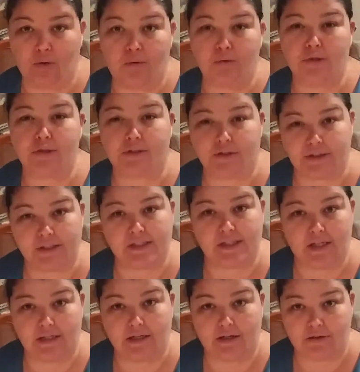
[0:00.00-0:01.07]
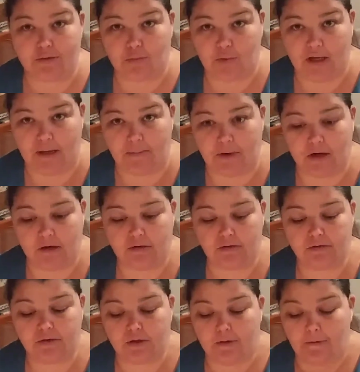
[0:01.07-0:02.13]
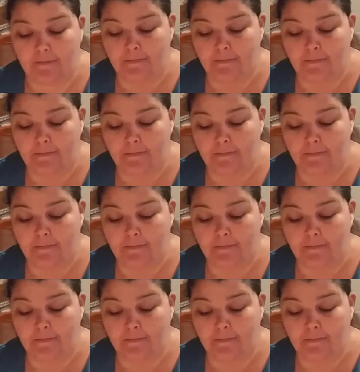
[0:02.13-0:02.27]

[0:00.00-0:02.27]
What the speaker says: older 1600p models.